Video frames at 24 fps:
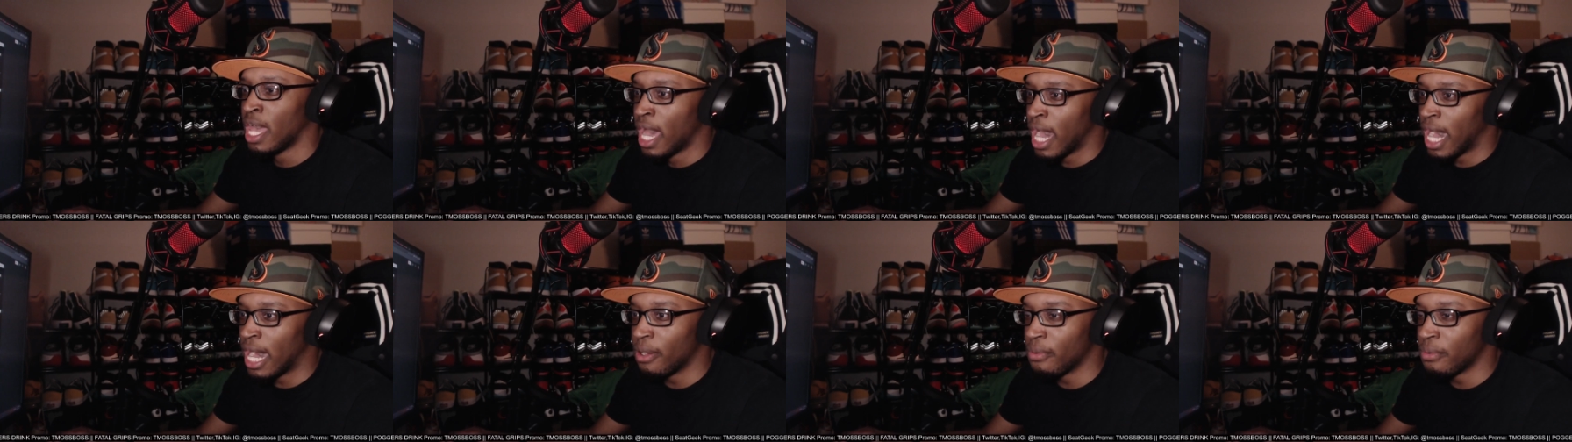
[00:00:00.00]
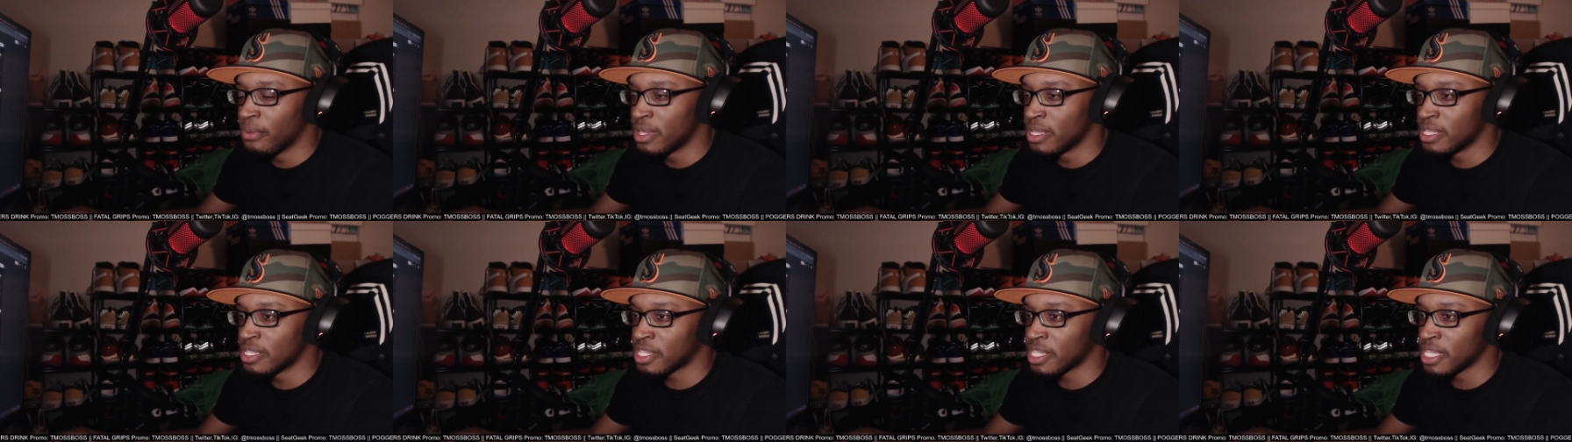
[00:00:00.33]
I
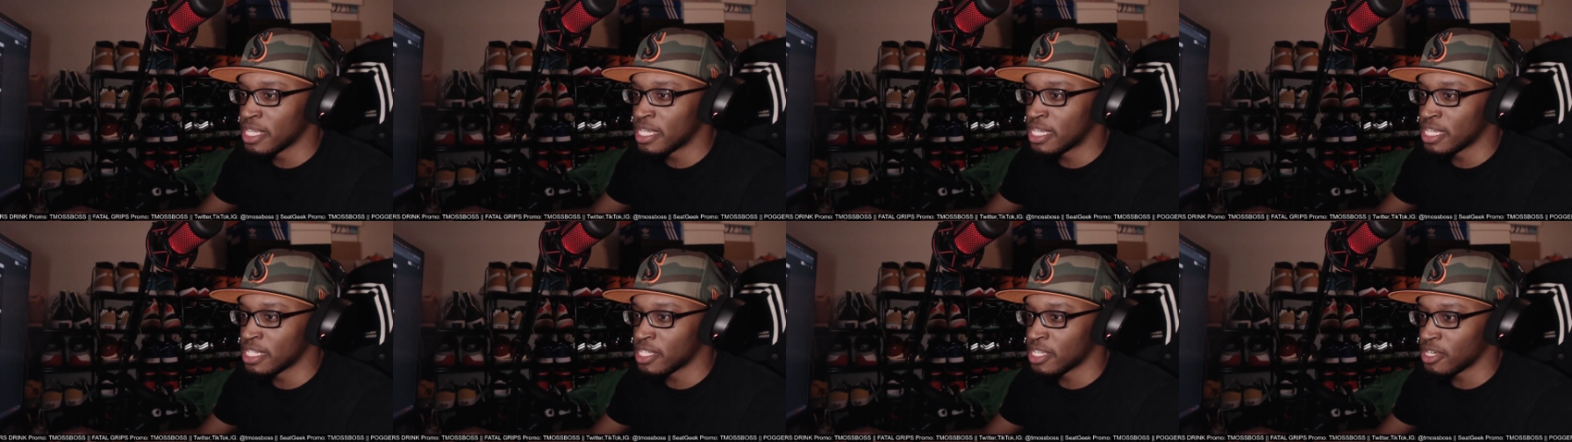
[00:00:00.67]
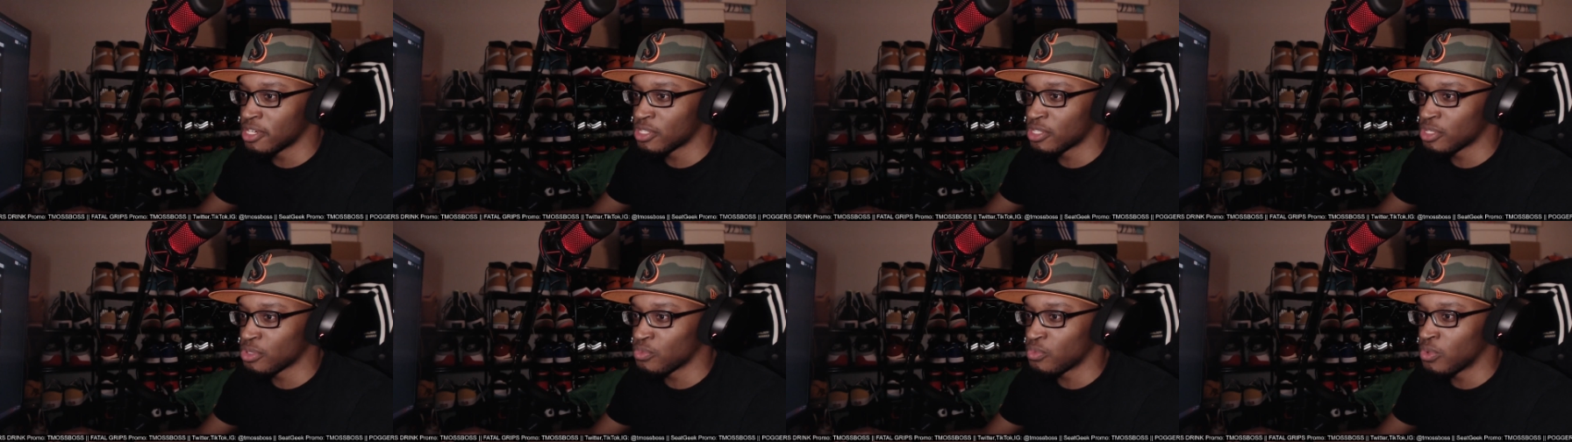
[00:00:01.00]
want to see, because
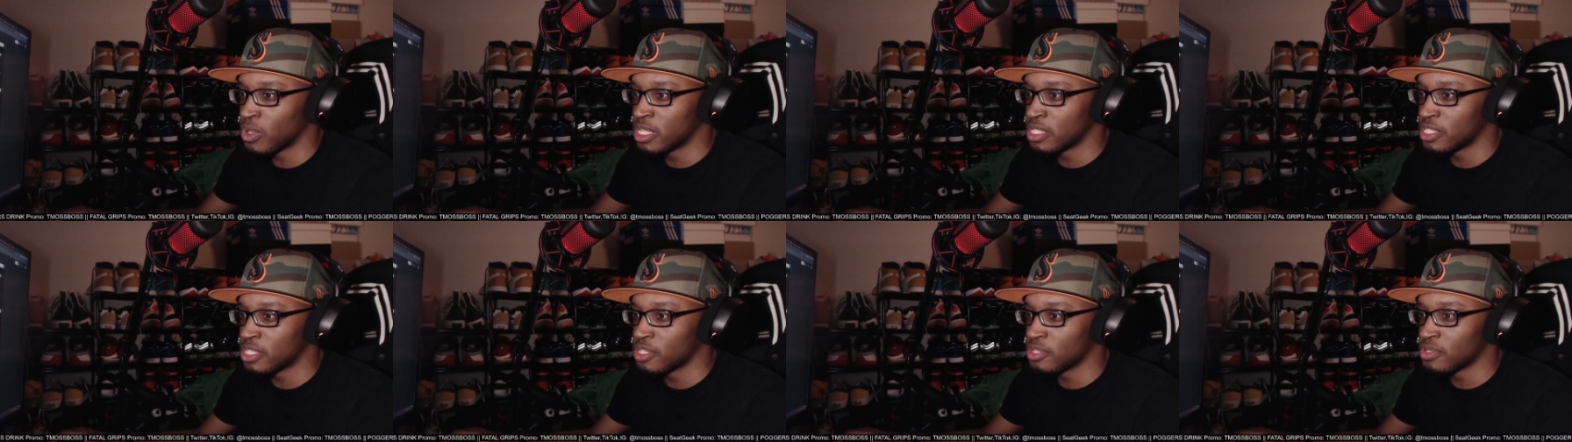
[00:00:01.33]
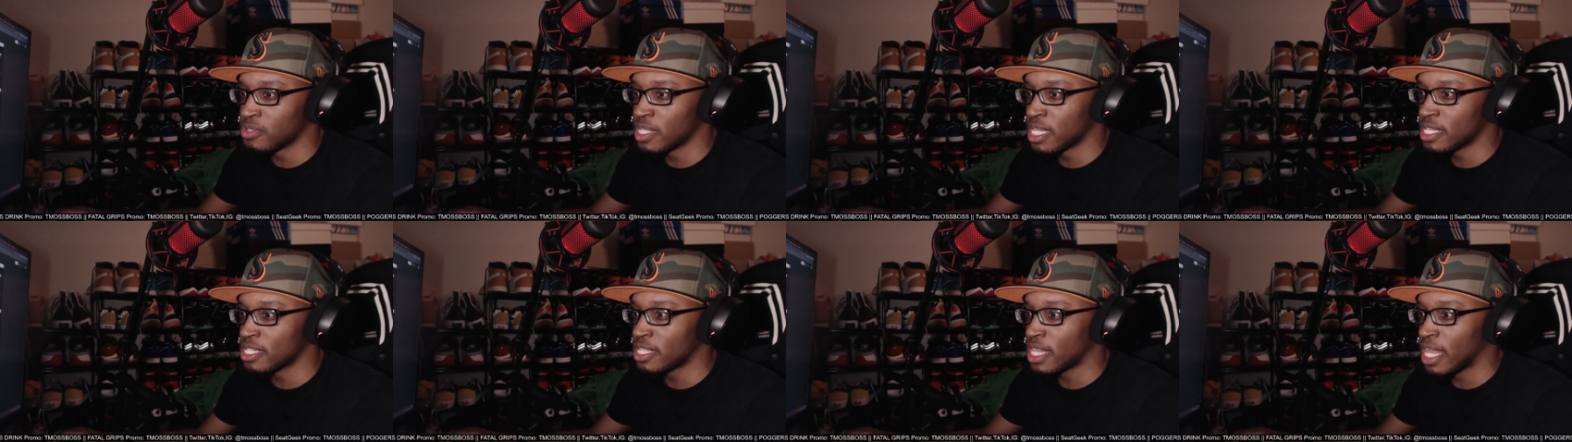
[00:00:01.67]
there's one dude
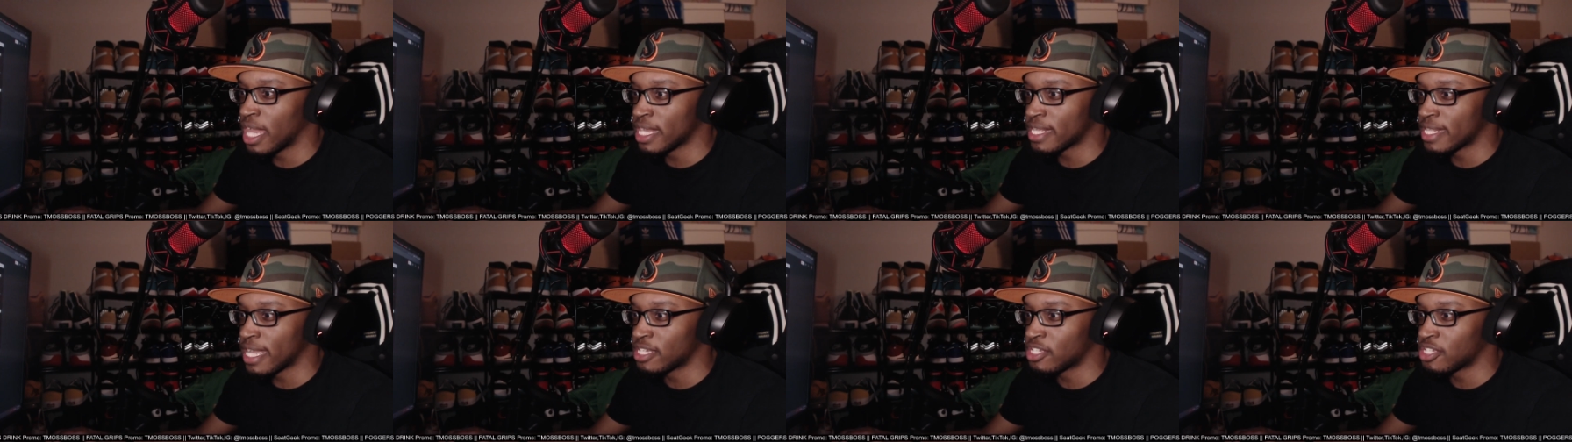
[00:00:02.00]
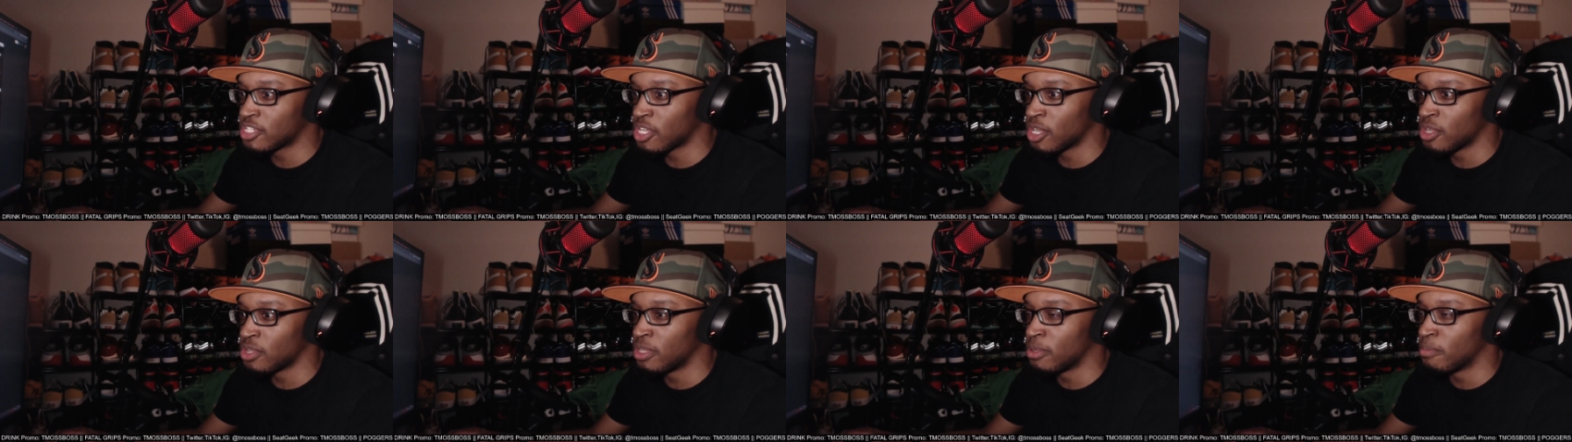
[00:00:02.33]
they
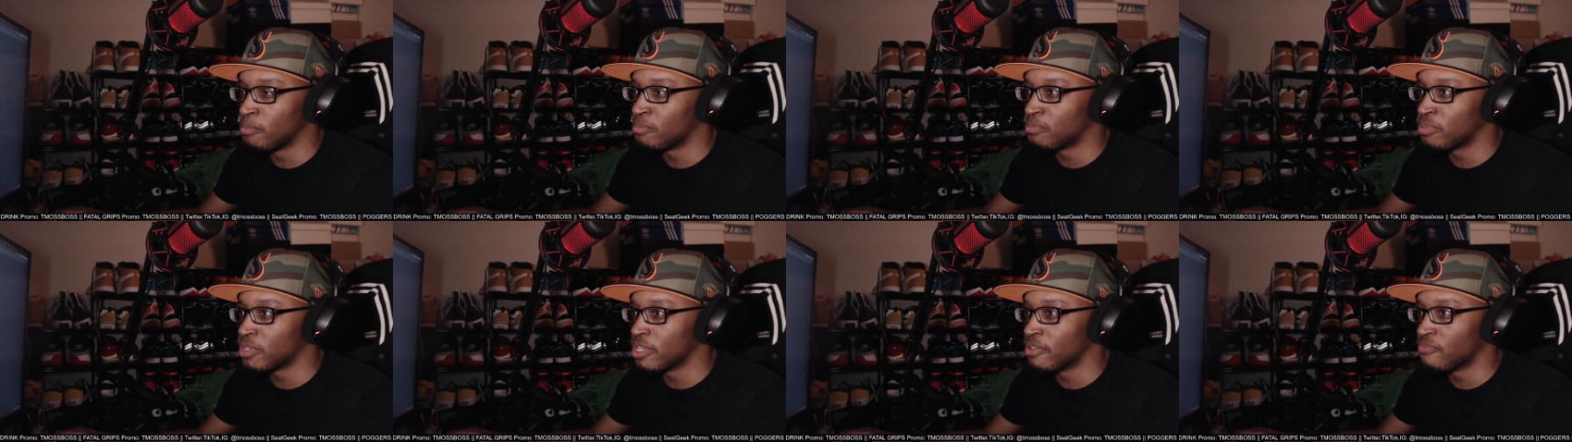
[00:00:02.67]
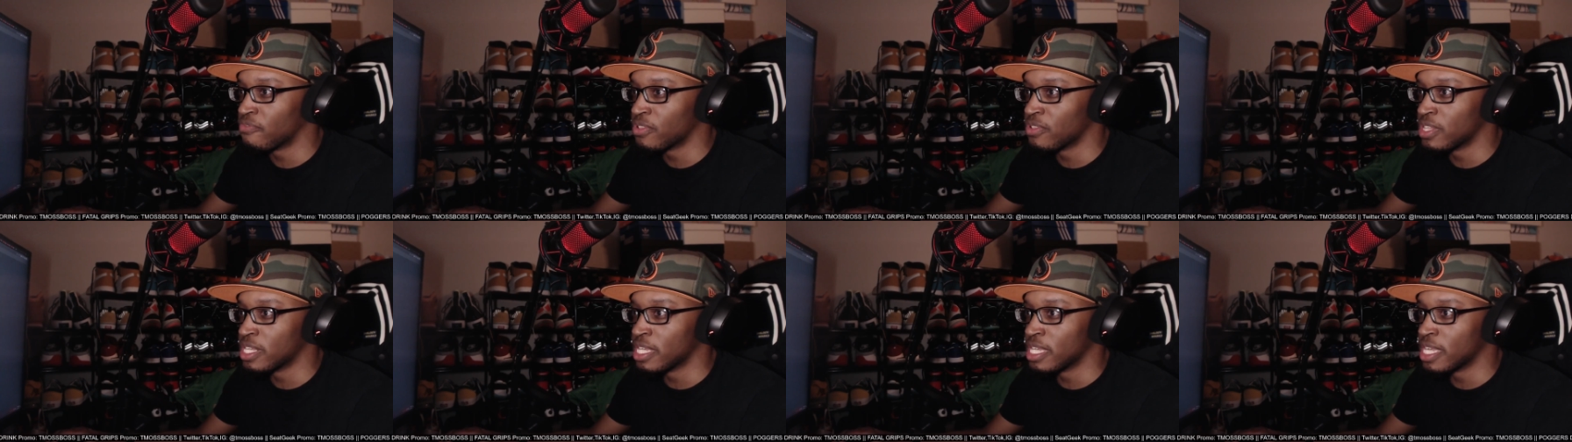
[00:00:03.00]
showed him
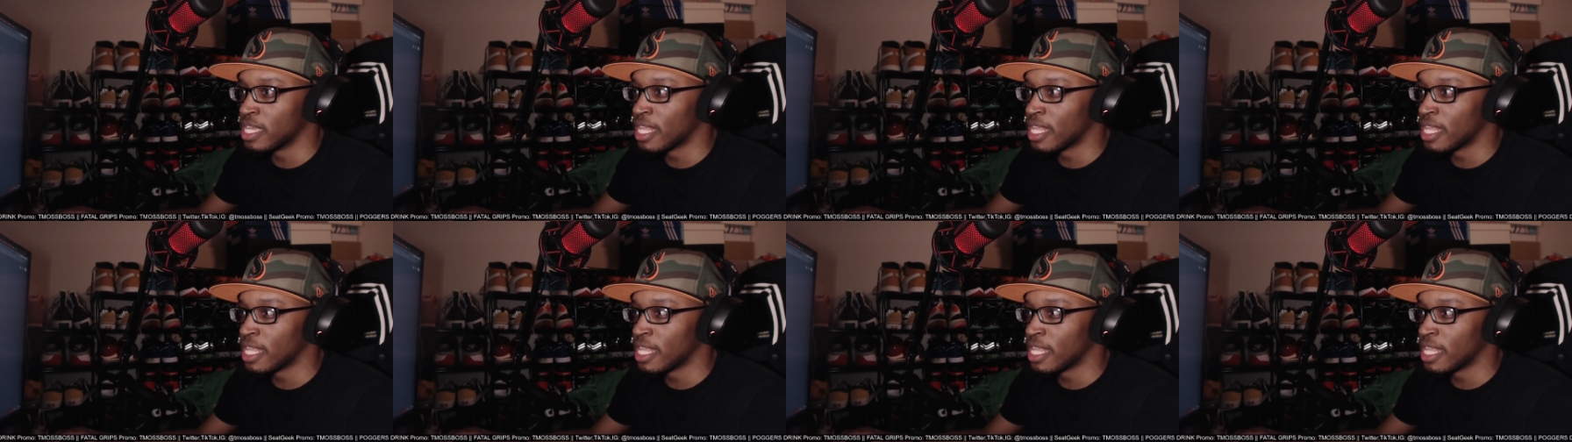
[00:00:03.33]
briefly,